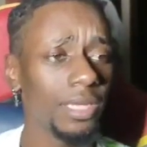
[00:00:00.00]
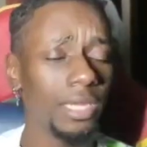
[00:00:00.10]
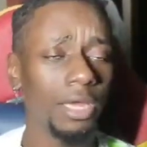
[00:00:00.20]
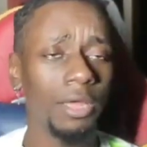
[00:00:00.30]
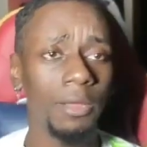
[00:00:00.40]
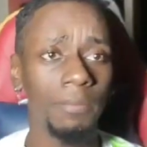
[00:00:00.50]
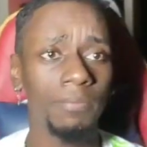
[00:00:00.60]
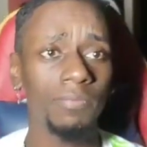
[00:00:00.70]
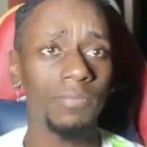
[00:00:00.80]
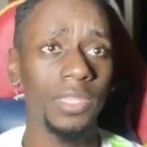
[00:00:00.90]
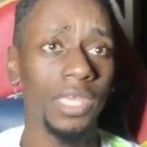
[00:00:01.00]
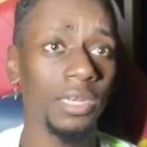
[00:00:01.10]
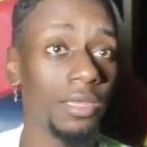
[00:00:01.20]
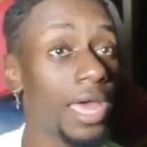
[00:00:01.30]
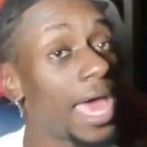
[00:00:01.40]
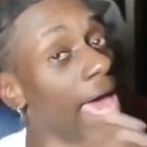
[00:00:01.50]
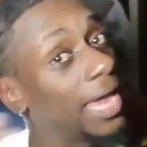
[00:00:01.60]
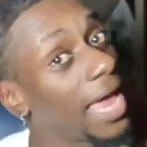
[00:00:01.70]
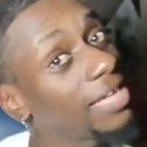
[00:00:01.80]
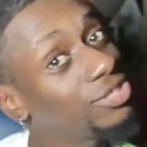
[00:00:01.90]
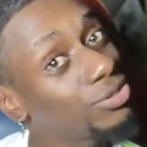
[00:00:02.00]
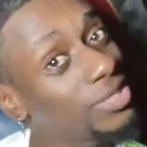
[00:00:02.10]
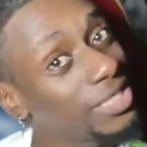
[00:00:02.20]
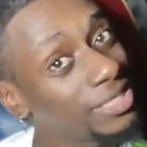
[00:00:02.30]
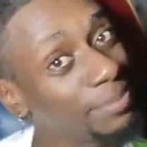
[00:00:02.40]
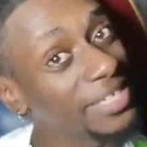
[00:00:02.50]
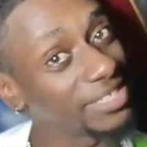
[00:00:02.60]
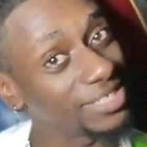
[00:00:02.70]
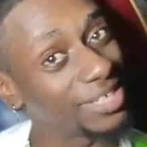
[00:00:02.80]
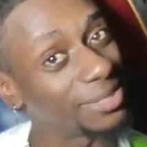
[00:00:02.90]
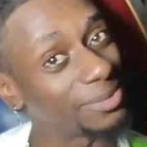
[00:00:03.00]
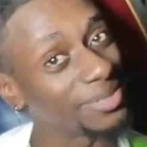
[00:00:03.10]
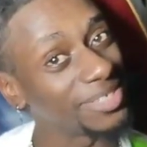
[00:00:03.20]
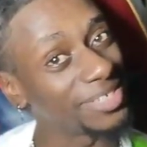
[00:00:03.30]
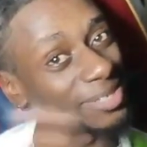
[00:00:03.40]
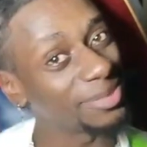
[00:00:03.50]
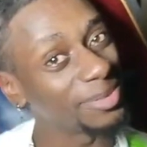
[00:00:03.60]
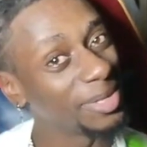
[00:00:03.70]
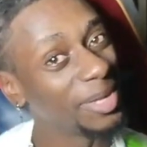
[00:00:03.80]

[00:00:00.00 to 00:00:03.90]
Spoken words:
And I enjoyed his speech though, you know,